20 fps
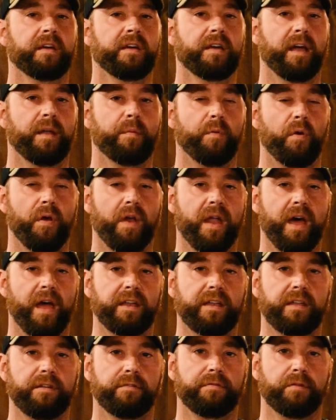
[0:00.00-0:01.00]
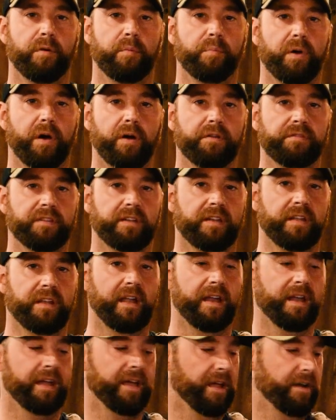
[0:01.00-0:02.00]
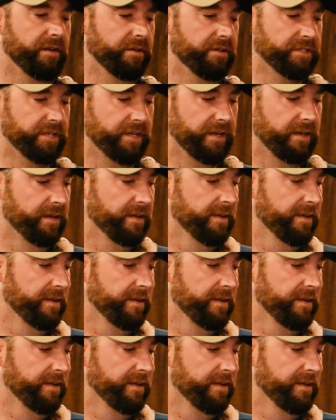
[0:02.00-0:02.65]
and about 90 foot-pounds of kinetic energy.